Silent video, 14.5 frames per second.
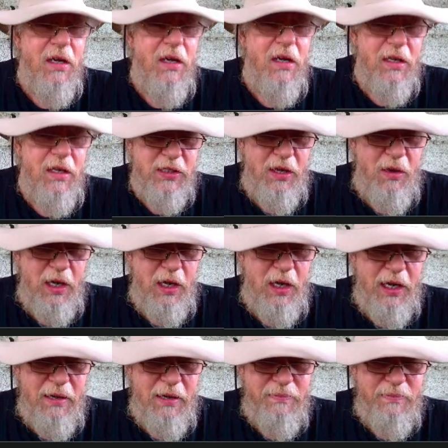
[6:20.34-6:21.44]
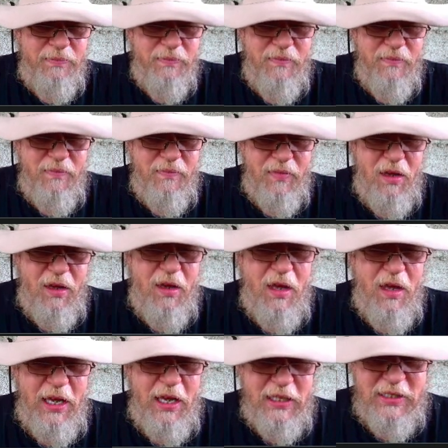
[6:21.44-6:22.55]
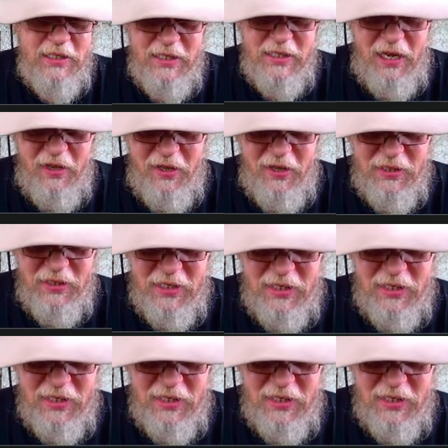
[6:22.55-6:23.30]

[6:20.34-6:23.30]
So, and it says down here he's got